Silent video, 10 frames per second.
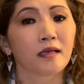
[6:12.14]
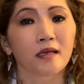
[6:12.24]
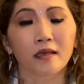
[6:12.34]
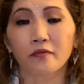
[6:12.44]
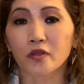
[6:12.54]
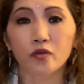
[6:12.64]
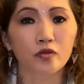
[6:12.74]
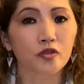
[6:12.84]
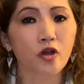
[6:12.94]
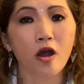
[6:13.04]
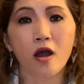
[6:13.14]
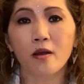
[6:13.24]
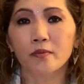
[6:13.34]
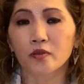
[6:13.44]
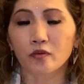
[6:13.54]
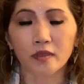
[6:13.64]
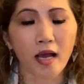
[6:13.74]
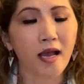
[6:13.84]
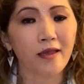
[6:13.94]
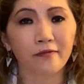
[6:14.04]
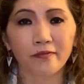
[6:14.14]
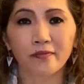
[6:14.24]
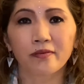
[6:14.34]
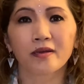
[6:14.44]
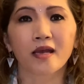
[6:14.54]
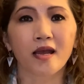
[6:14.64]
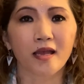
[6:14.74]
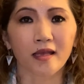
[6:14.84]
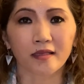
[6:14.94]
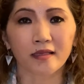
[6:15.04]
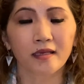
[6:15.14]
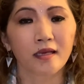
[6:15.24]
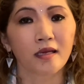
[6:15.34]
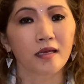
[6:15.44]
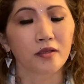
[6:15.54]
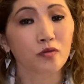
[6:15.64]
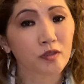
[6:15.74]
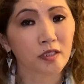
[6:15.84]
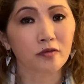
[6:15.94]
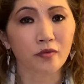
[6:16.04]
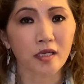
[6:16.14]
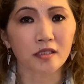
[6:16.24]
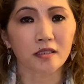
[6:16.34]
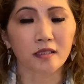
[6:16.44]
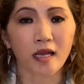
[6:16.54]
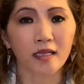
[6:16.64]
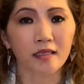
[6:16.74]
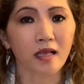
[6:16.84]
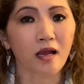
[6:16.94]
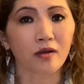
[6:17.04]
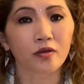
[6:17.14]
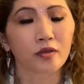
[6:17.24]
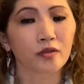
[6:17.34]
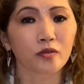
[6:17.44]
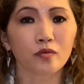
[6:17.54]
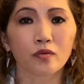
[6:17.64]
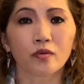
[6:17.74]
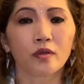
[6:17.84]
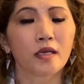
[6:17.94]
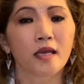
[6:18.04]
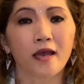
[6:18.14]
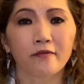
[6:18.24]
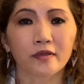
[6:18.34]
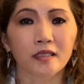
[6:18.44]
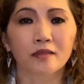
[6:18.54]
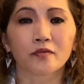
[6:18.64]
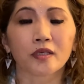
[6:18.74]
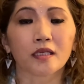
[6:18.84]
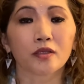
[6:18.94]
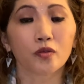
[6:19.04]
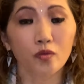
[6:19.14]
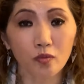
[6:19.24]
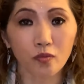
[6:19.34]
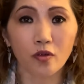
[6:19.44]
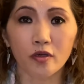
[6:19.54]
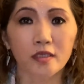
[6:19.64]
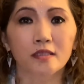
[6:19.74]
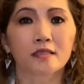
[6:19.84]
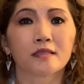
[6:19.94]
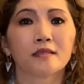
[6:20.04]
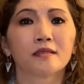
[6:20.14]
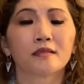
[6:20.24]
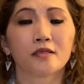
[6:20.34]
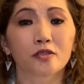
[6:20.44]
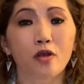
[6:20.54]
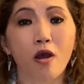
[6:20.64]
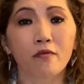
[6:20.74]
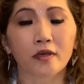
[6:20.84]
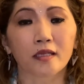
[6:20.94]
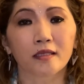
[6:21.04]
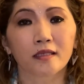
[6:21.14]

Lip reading: even new job, new life, and new situation right now, new everything. New world is discovering.